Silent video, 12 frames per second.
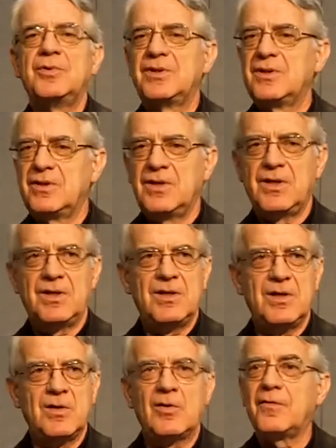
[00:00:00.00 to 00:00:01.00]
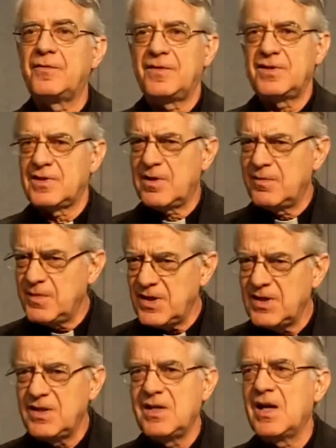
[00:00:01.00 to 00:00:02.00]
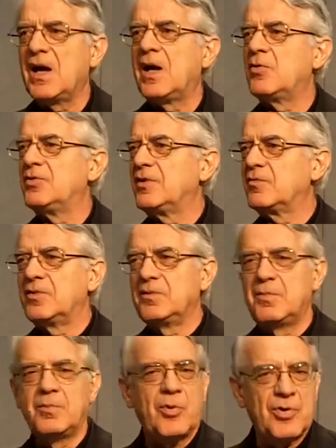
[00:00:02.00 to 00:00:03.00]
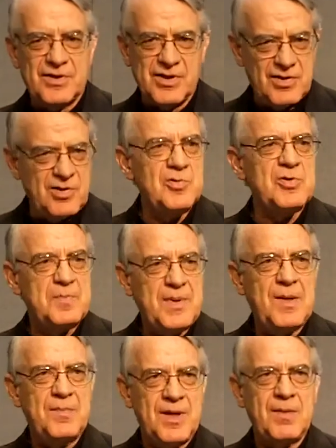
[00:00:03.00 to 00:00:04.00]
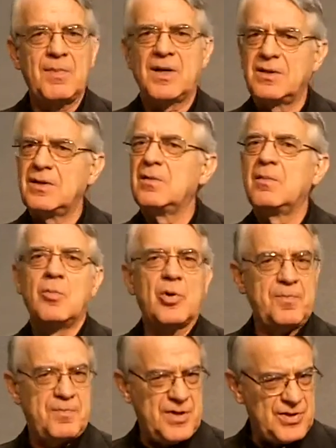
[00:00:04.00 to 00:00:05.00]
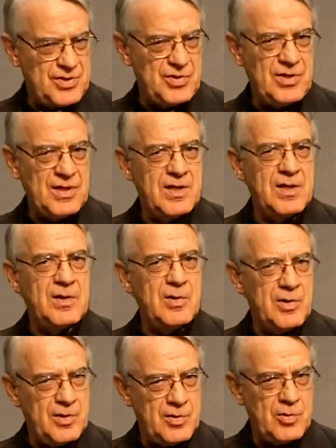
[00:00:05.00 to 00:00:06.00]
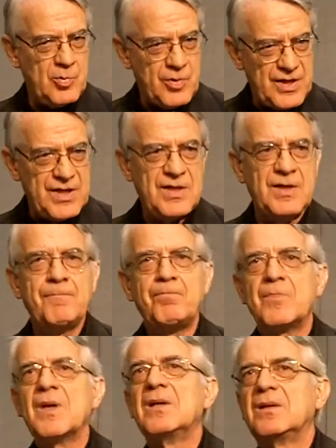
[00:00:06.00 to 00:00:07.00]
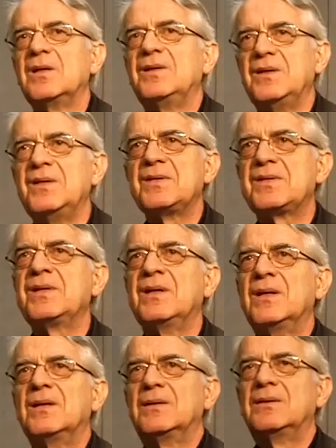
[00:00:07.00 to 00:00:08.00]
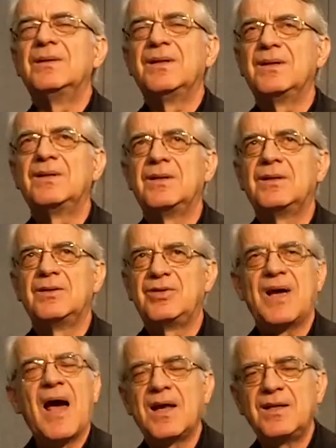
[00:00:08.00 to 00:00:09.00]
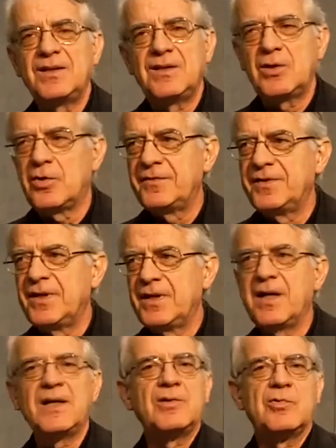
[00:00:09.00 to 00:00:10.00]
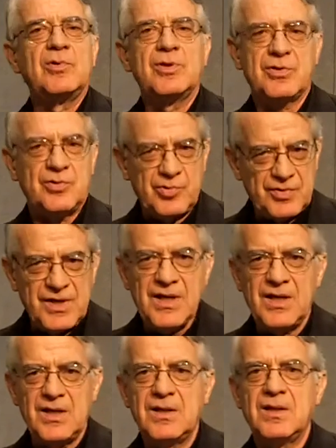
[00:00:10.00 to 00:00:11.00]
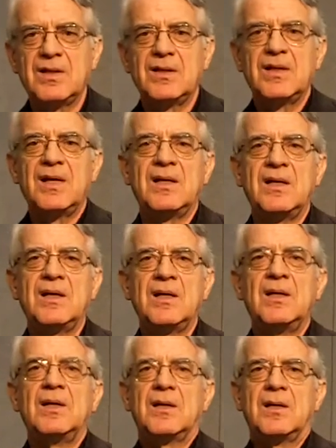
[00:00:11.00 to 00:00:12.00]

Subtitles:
with the official media or with important newspaper, but in a more personal way. That is the reality of the network today. And then,